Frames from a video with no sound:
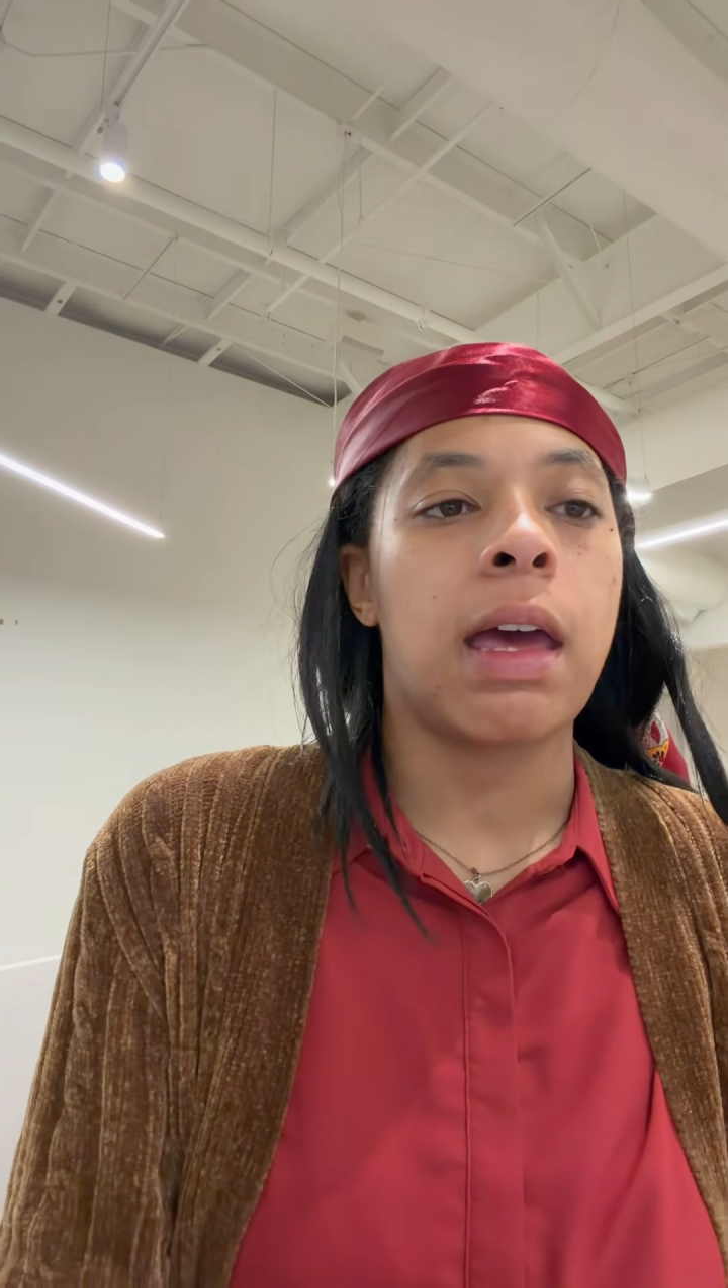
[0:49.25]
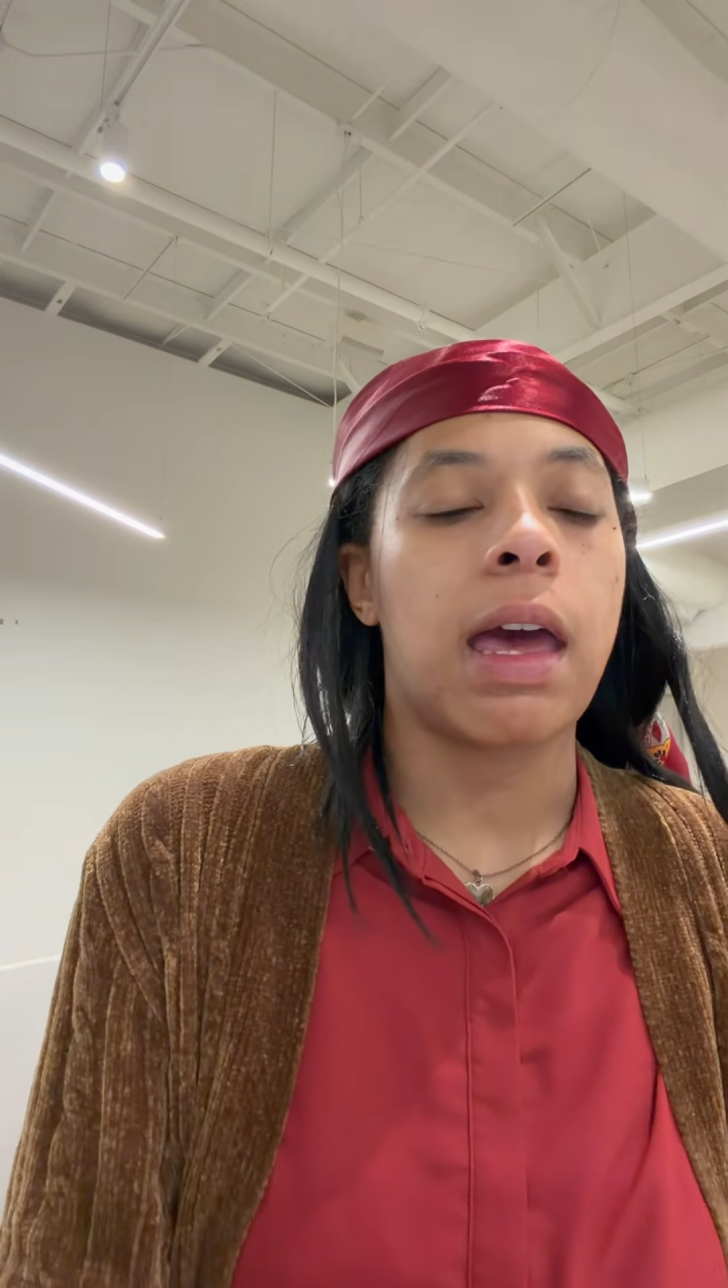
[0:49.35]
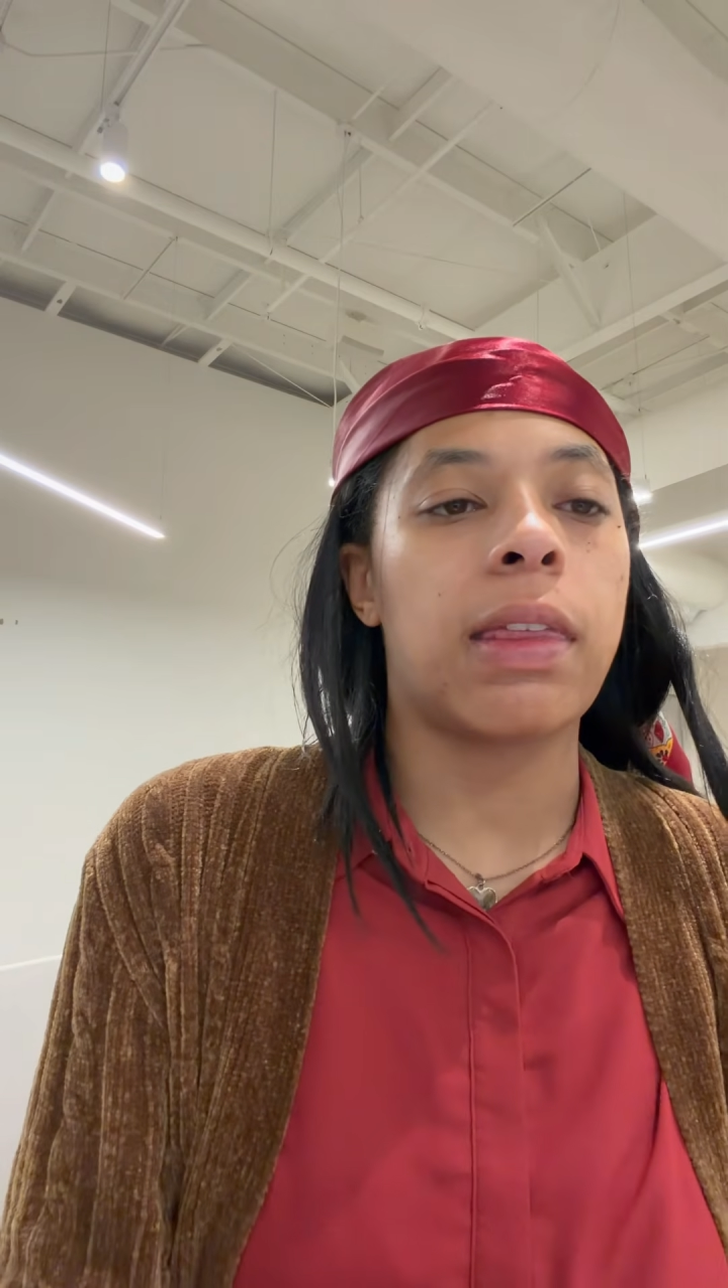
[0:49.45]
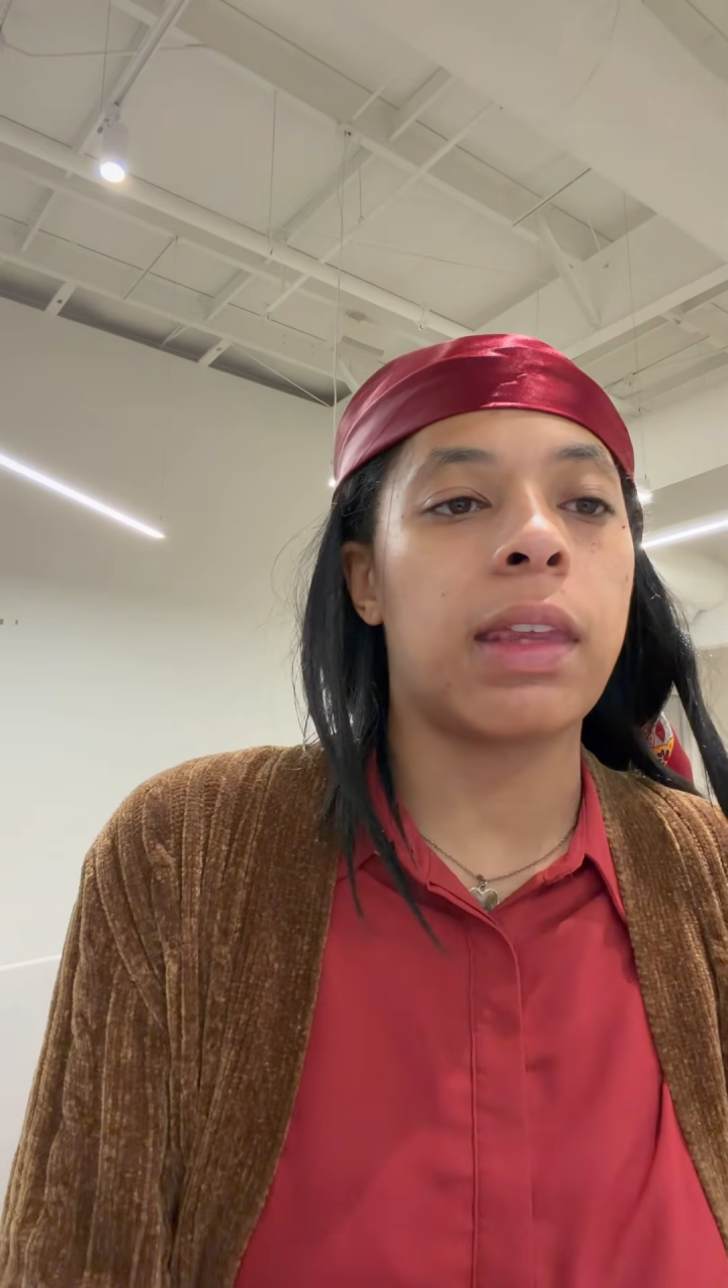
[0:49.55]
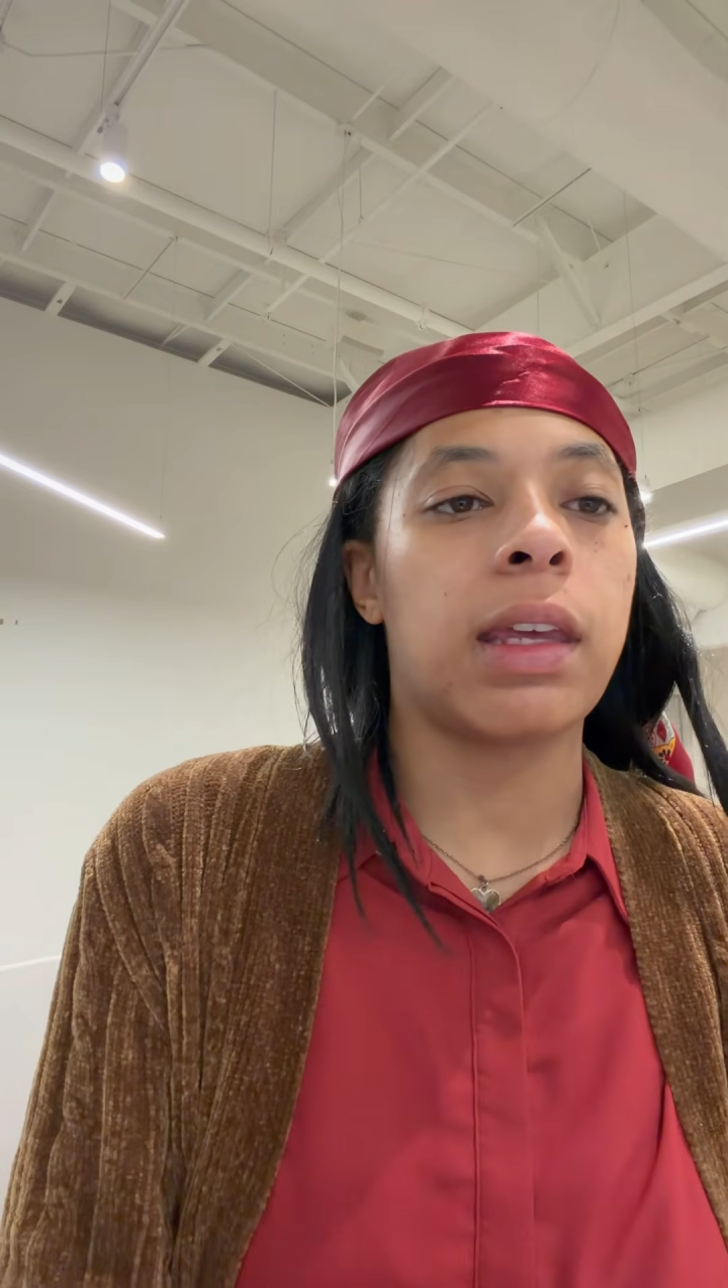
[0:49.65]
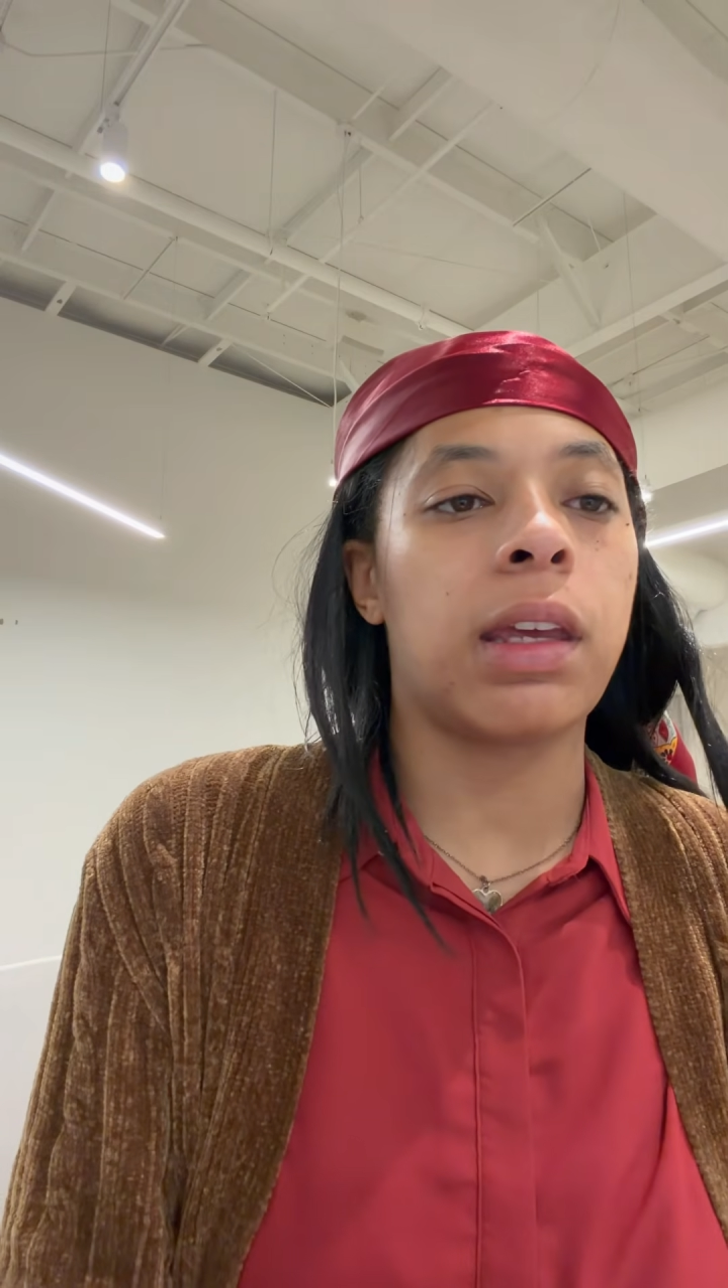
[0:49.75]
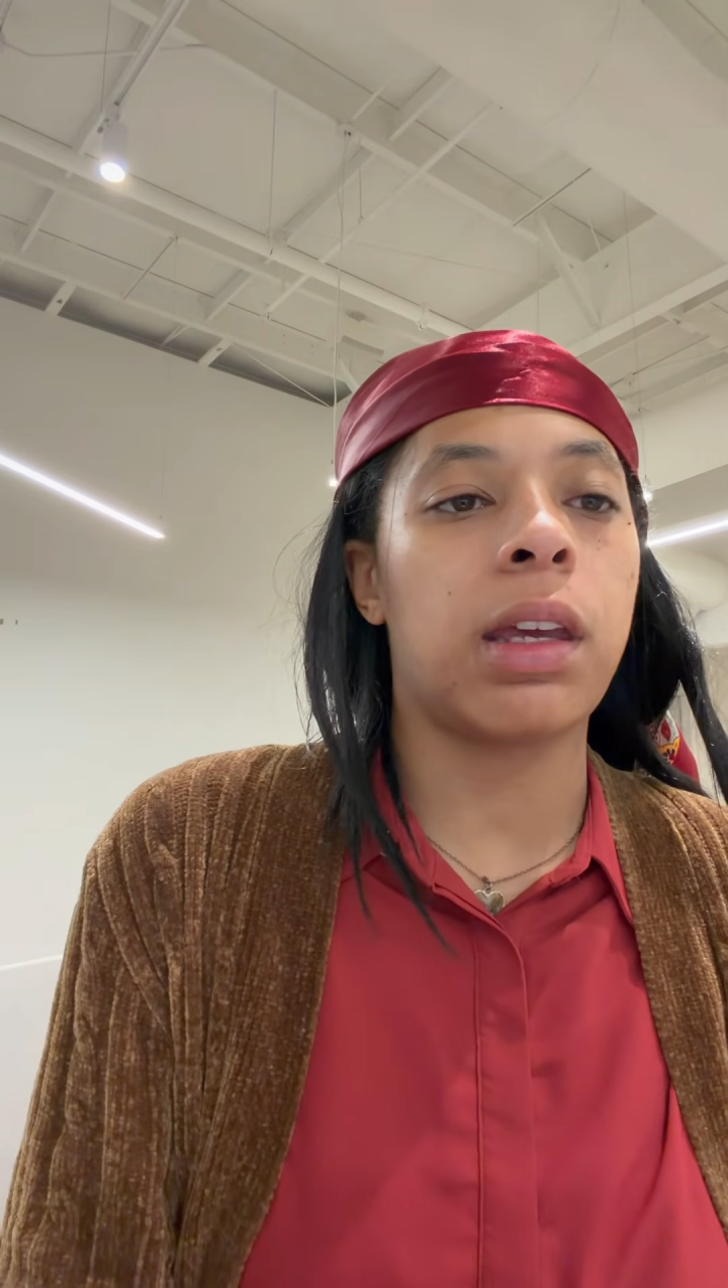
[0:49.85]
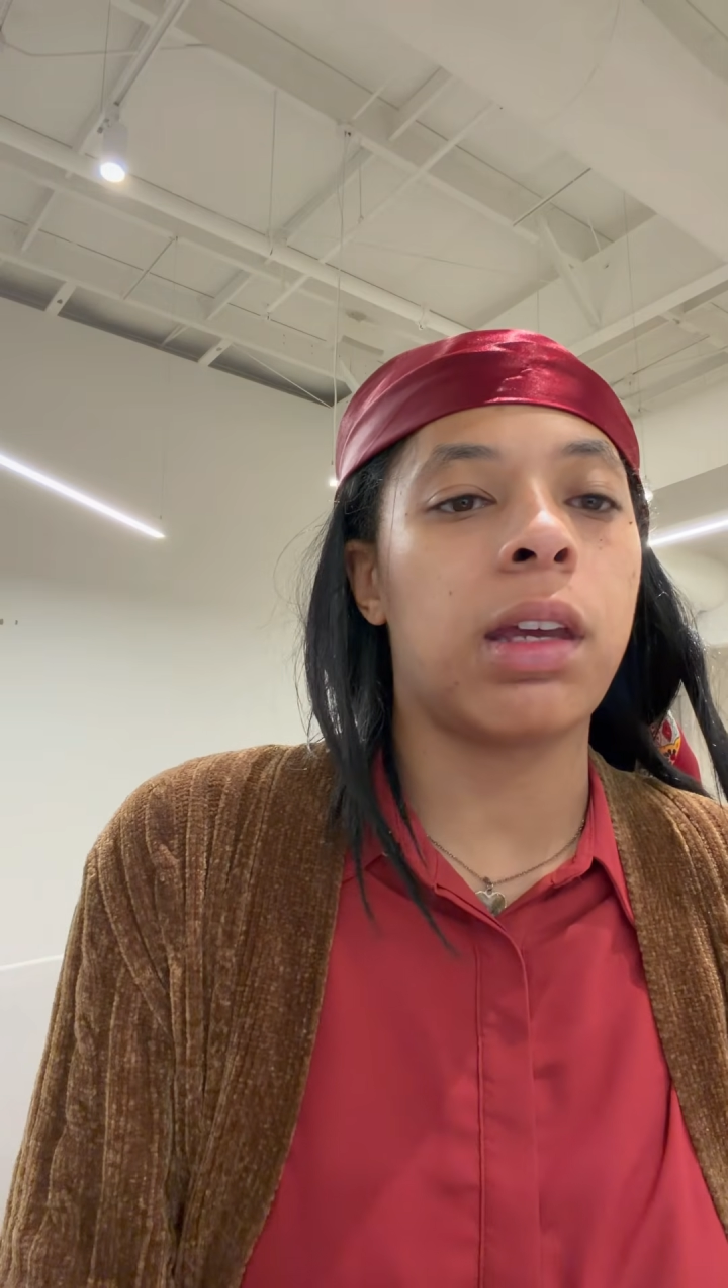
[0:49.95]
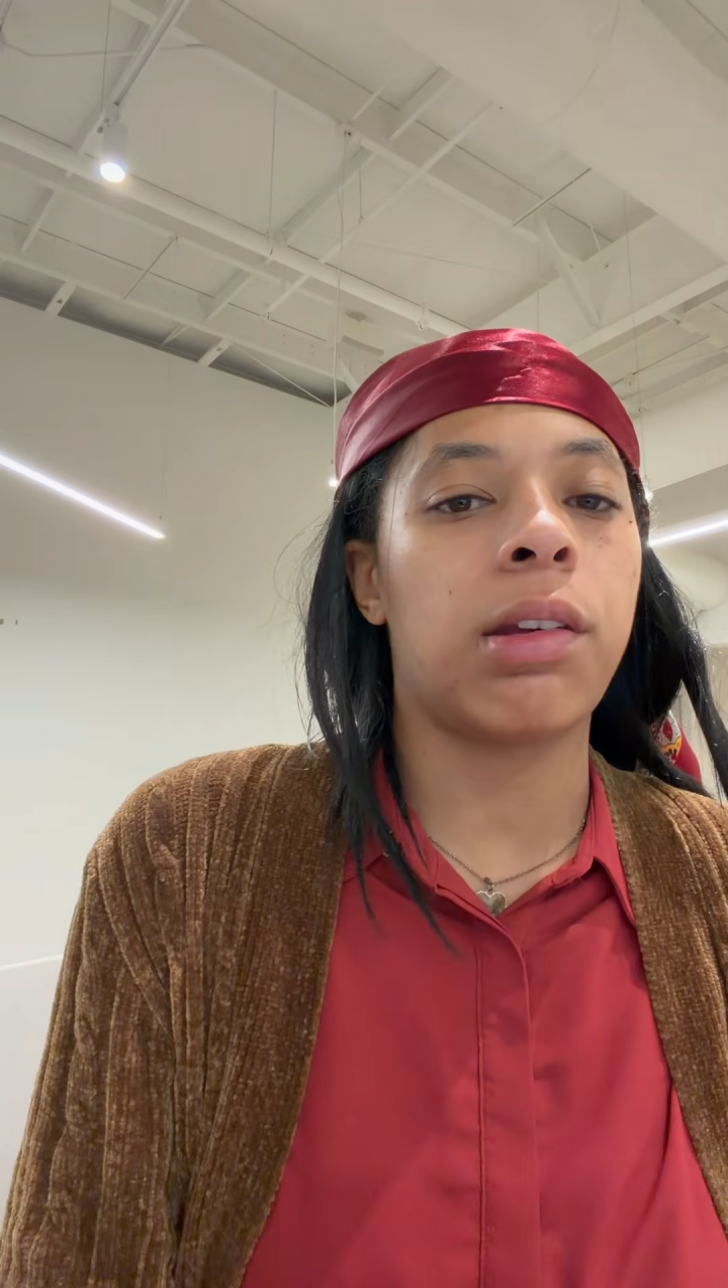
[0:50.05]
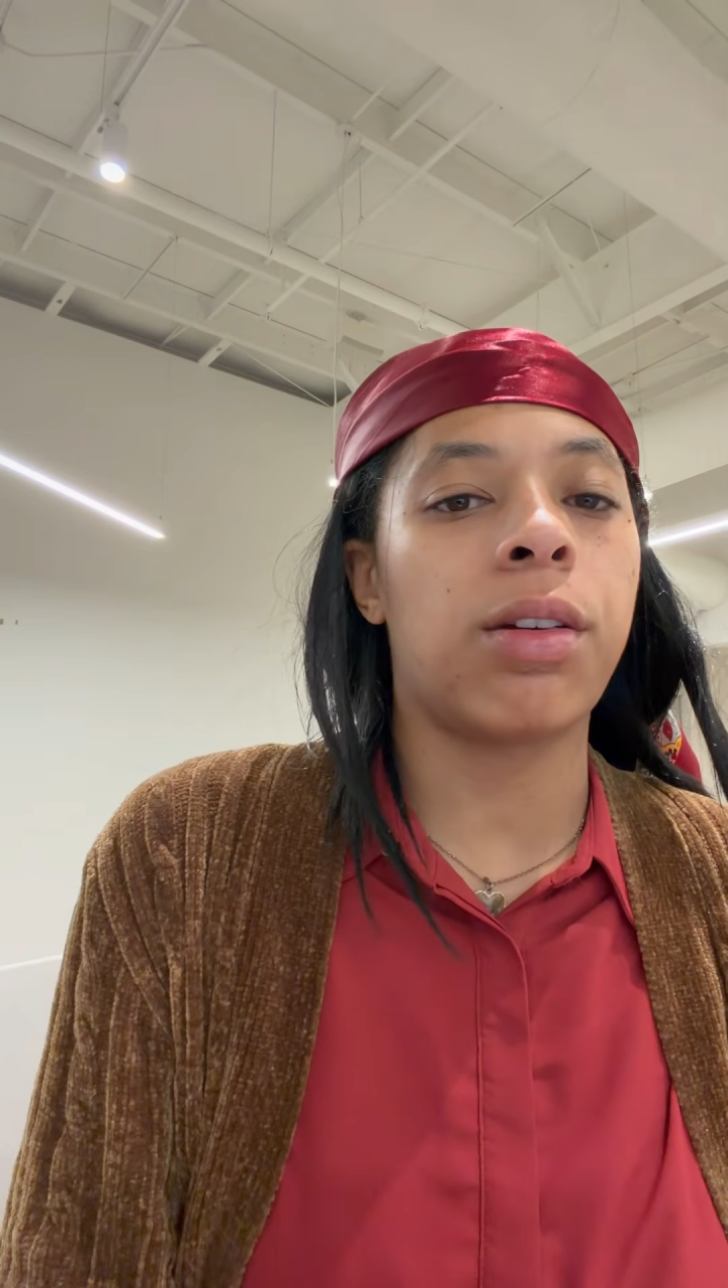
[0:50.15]
And
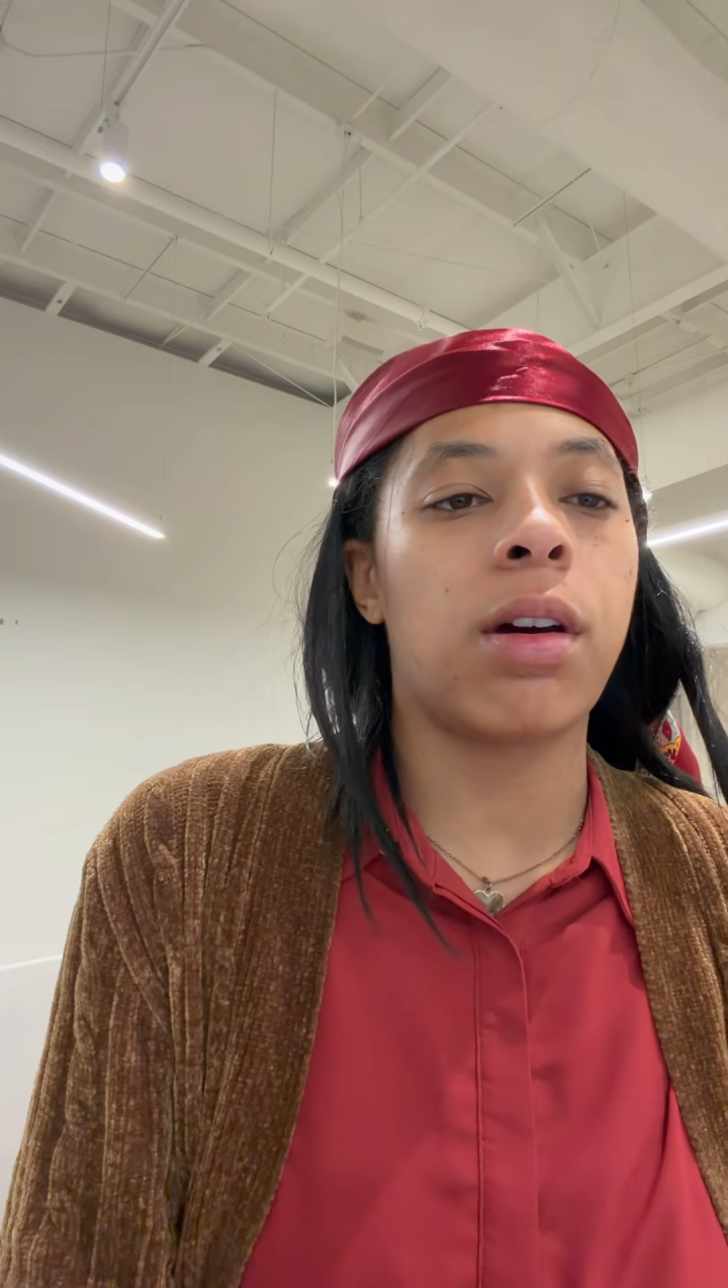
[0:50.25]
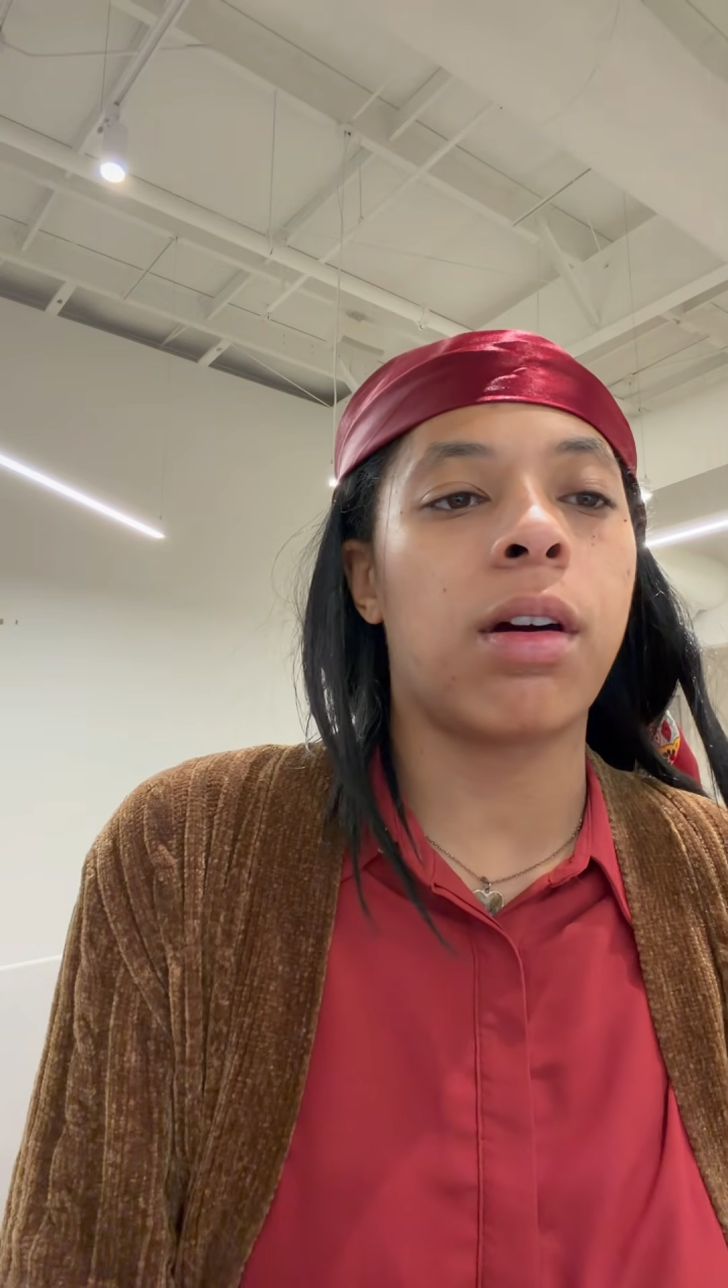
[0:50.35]
then